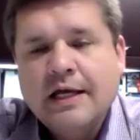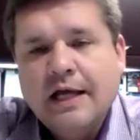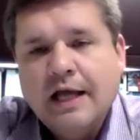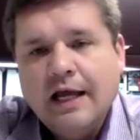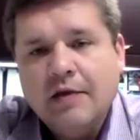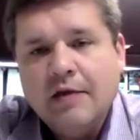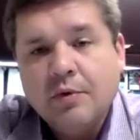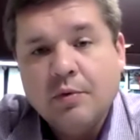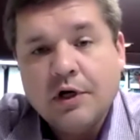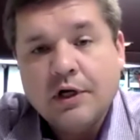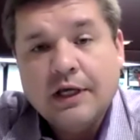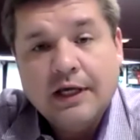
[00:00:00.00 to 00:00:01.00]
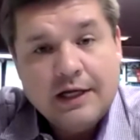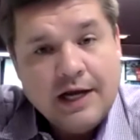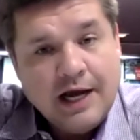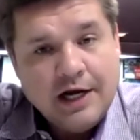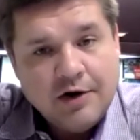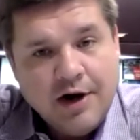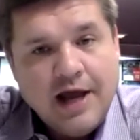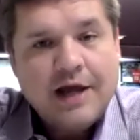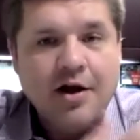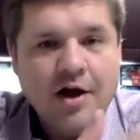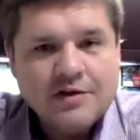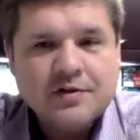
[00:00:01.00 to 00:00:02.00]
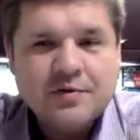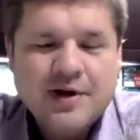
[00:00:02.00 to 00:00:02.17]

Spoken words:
And we work in higher ed, also